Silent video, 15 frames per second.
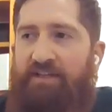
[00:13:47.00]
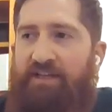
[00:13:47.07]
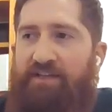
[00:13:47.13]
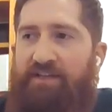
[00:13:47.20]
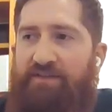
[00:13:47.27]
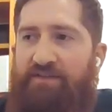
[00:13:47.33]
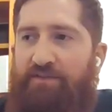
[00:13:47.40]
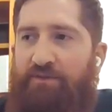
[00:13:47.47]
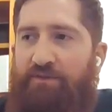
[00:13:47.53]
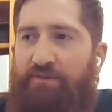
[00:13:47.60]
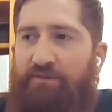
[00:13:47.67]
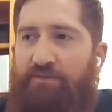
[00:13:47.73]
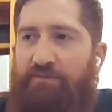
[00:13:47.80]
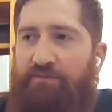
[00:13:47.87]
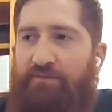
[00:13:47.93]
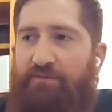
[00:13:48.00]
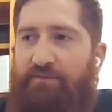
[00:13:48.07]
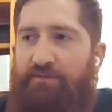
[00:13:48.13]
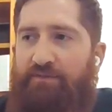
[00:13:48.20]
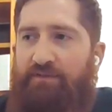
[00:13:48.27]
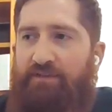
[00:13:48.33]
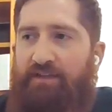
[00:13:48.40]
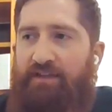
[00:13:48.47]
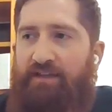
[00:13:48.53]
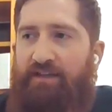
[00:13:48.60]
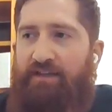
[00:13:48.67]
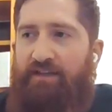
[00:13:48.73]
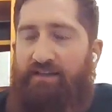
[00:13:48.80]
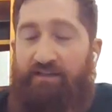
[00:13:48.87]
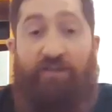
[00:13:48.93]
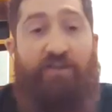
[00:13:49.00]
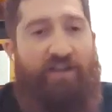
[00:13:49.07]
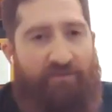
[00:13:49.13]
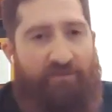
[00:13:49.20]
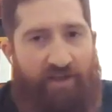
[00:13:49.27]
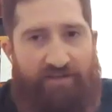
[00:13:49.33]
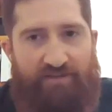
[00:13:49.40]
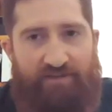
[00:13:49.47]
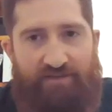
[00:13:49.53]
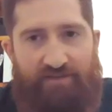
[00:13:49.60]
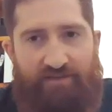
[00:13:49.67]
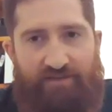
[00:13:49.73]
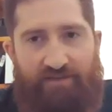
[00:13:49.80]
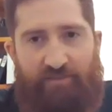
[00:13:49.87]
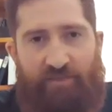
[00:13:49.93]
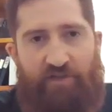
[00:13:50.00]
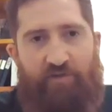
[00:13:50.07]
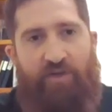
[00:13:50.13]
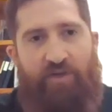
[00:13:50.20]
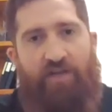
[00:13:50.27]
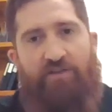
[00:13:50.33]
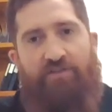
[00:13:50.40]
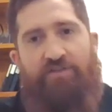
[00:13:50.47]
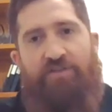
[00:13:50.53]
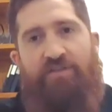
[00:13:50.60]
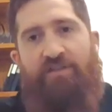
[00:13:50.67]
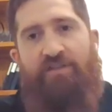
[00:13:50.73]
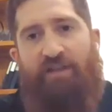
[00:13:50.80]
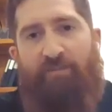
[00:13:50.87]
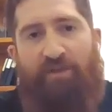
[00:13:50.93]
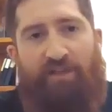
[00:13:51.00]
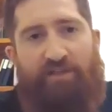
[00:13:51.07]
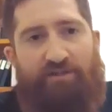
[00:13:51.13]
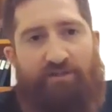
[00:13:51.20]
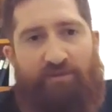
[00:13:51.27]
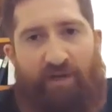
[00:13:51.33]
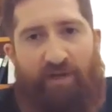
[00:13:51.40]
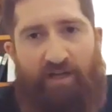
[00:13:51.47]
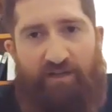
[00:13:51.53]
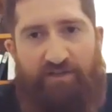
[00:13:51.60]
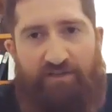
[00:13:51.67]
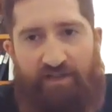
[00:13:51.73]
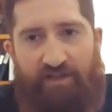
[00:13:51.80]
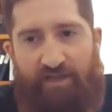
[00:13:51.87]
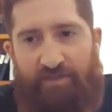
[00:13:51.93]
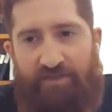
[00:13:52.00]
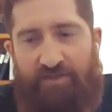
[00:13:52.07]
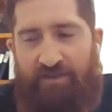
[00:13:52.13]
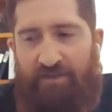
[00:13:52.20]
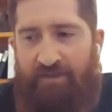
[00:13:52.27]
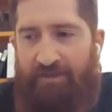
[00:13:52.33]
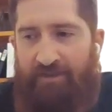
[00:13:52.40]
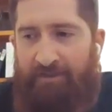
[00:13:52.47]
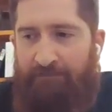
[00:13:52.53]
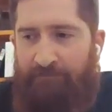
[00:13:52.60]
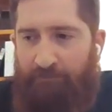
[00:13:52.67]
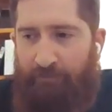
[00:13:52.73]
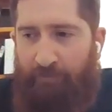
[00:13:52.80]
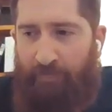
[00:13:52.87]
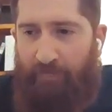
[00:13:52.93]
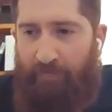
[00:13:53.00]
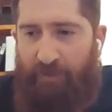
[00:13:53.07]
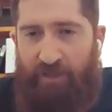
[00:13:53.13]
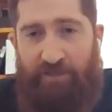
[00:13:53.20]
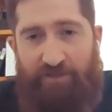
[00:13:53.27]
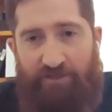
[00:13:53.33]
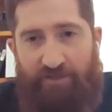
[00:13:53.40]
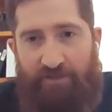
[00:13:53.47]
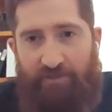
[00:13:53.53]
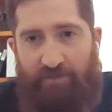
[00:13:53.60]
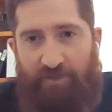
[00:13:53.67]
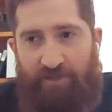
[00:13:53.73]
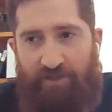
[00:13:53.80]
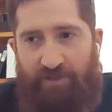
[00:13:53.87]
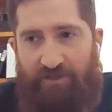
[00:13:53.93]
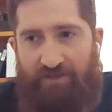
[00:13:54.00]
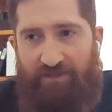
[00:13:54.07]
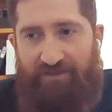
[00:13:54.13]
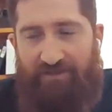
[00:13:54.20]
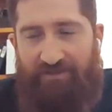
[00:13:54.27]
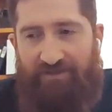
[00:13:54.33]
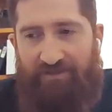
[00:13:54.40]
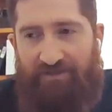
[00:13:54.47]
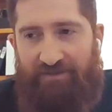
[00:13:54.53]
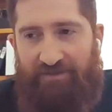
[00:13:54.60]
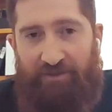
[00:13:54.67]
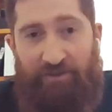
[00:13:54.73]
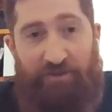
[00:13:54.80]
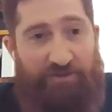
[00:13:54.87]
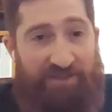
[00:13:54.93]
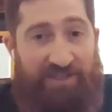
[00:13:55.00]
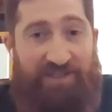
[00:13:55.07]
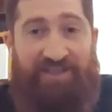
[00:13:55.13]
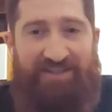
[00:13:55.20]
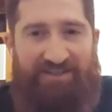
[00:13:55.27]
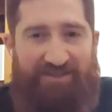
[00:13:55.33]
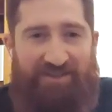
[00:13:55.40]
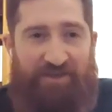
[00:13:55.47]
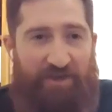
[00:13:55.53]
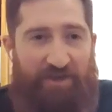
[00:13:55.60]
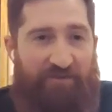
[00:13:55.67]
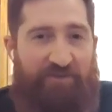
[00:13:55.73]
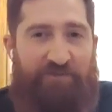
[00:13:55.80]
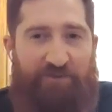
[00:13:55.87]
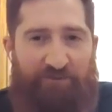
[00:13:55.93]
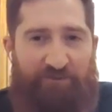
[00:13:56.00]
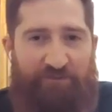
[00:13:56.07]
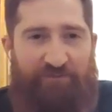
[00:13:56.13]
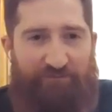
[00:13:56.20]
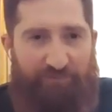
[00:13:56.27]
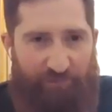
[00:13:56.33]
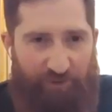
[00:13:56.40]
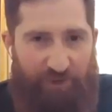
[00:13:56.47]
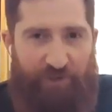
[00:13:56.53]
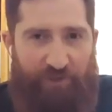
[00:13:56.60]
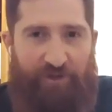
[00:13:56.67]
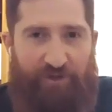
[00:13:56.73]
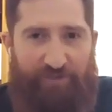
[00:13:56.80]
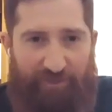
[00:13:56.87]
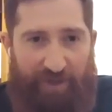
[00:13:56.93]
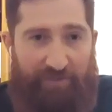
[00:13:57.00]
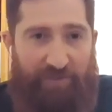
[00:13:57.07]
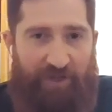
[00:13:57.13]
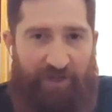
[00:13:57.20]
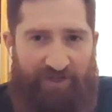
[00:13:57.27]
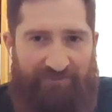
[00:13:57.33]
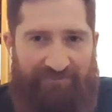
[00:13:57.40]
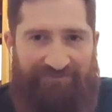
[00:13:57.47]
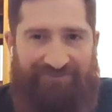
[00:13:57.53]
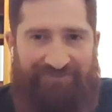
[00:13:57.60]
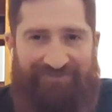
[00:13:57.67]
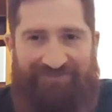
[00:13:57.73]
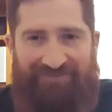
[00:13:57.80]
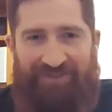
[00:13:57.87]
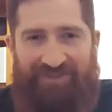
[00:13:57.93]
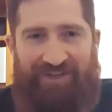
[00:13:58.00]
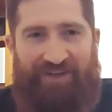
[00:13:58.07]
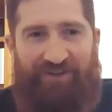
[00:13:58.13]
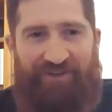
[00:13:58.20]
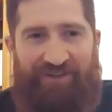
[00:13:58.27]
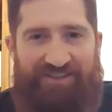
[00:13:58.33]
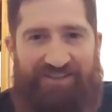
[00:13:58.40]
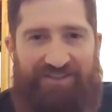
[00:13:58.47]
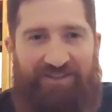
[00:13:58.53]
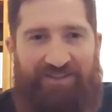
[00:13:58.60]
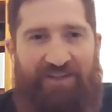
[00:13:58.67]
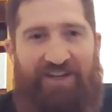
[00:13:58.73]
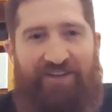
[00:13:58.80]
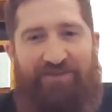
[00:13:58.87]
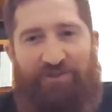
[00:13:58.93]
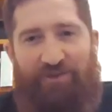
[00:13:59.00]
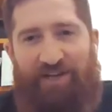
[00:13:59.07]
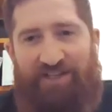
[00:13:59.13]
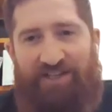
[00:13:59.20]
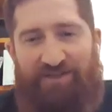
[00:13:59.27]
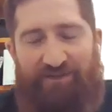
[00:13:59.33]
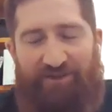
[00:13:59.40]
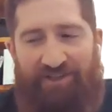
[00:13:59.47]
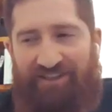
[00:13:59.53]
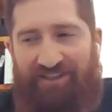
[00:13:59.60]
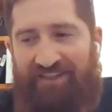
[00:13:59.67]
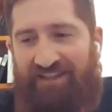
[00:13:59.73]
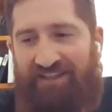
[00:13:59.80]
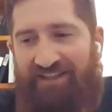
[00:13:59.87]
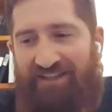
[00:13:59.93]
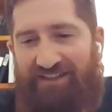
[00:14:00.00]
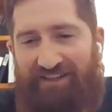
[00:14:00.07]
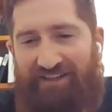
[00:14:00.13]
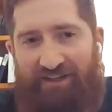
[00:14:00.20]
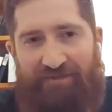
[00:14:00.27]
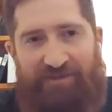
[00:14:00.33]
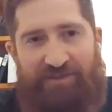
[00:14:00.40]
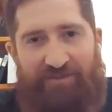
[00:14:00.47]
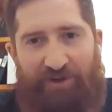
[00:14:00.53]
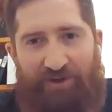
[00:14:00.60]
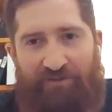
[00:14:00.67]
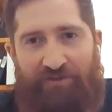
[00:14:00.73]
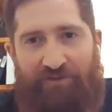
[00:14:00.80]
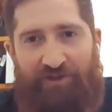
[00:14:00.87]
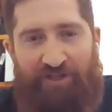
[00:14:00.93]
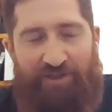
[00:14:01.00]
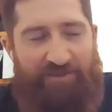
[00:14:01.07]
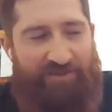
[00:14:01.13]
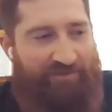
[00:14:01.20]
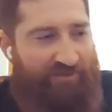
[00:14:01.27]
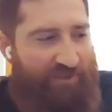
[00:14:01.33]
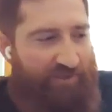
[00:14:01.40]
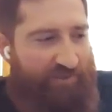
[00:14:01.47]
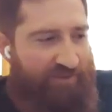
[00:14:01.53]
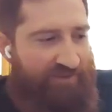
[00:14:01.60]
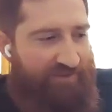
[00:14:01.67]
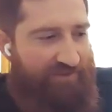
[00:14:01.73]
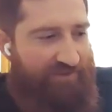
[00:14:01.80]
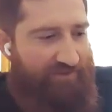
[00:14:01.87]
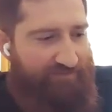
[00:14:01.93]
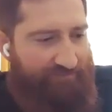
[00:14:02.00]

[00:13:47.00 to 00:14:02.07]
any sort of a lot of assays in microbiology and molecular biology labs. It can just be a little tedious. You have to be pretty good at pipetting, because it's a lot of transferring of small volumes of liquids